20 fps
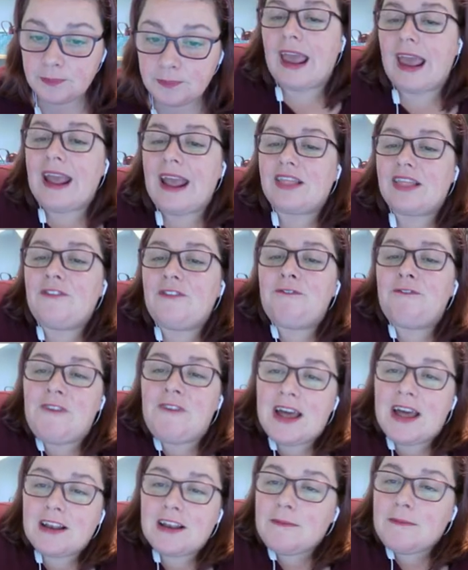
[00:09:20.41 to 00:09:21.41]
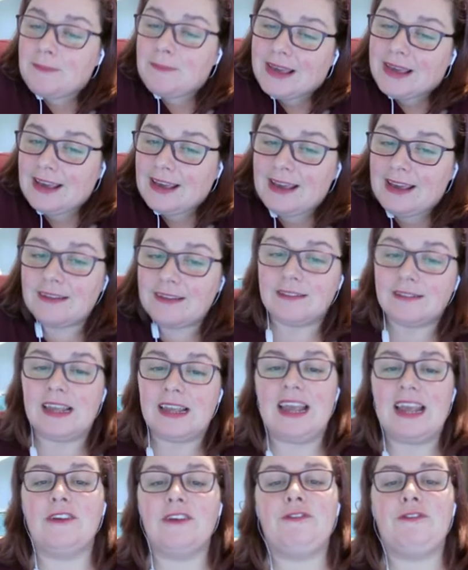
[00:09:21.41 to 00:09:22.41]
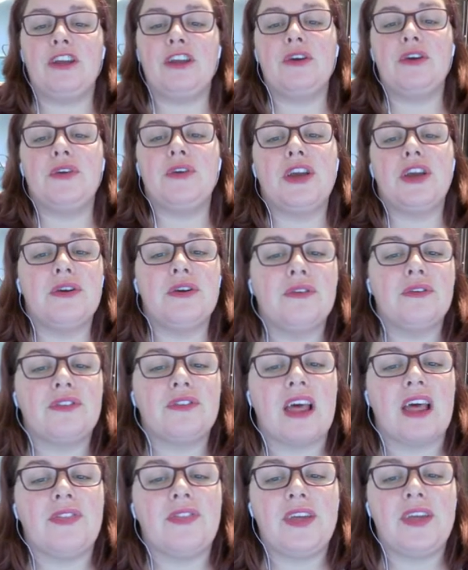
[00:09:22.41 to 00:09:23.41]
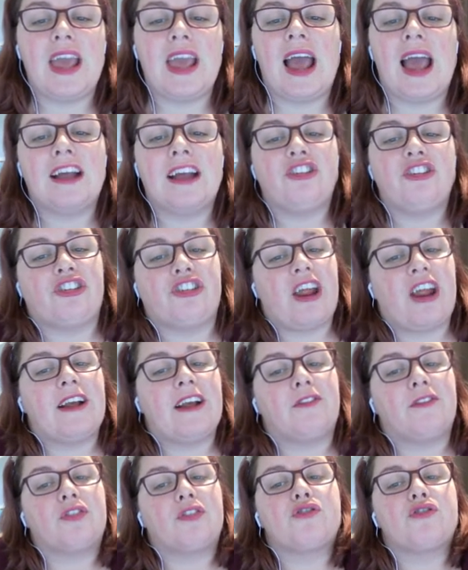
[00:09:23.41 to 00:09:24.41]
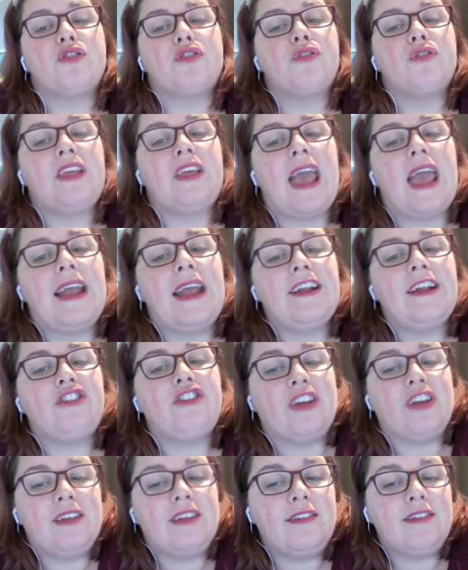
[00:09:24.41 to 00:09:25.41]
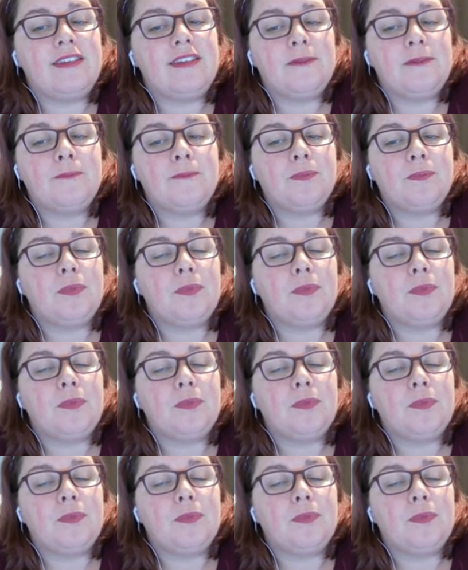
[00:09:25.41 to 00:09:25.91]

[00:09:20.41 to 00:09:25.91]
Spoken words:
Okay, the fun bit, if you use the hashtag through the ages,